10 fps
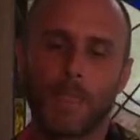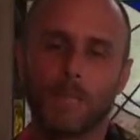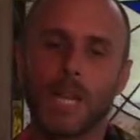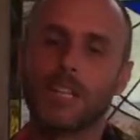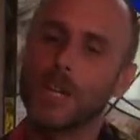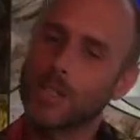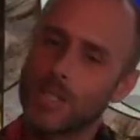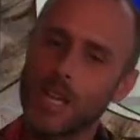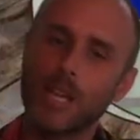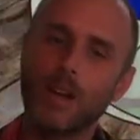But I dare
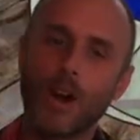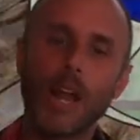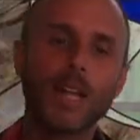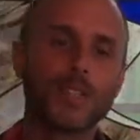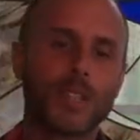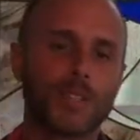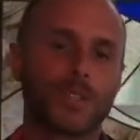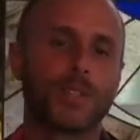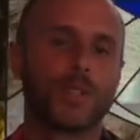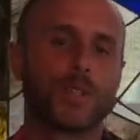say our
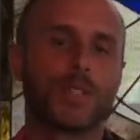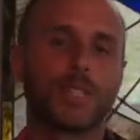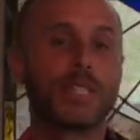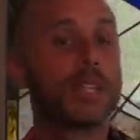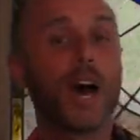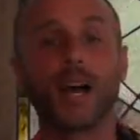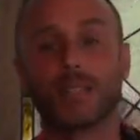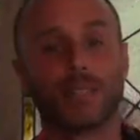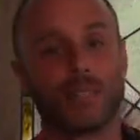ancestors did not